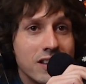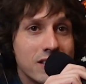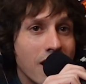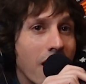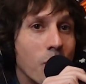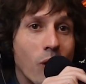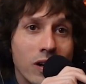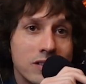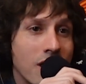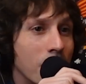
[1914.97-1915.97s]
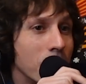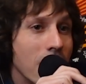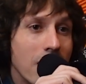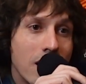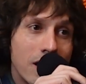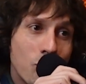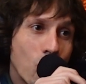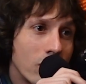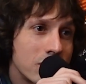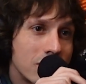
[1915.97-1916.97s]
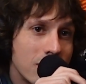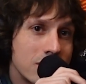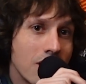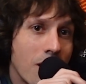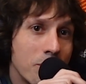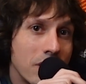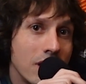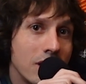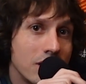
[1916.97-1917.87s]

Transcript: this guy walks up. Once the zombie